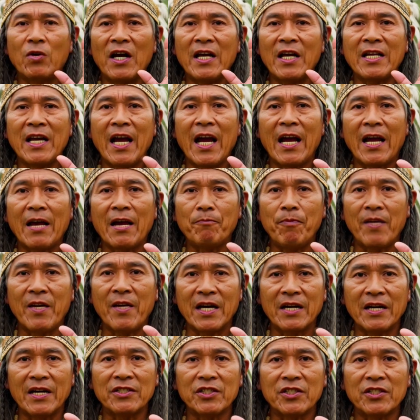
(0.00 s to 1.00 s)
the year ends
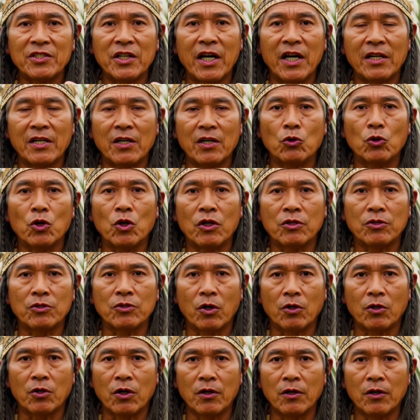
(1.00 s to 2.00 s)
11 days early in the lunar
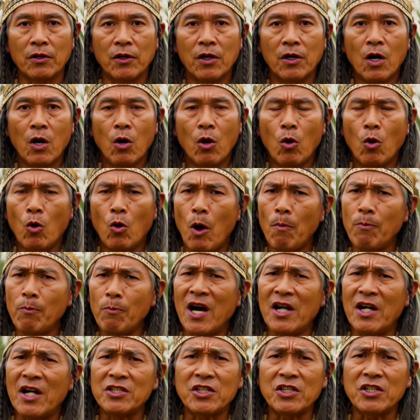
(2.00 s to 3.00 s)
cycle, the bank
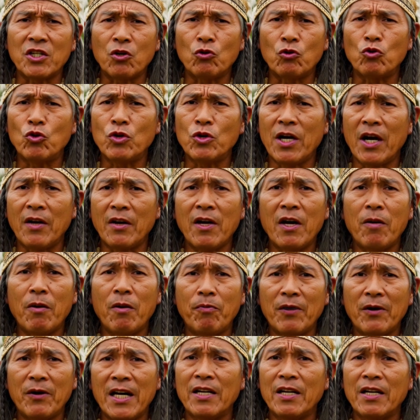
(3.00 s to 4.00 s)
charges you interest on
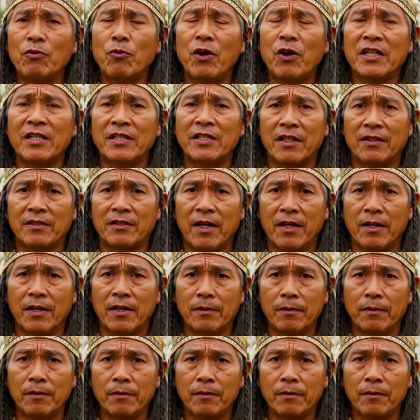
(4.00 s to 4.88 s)
11 days that don't exist.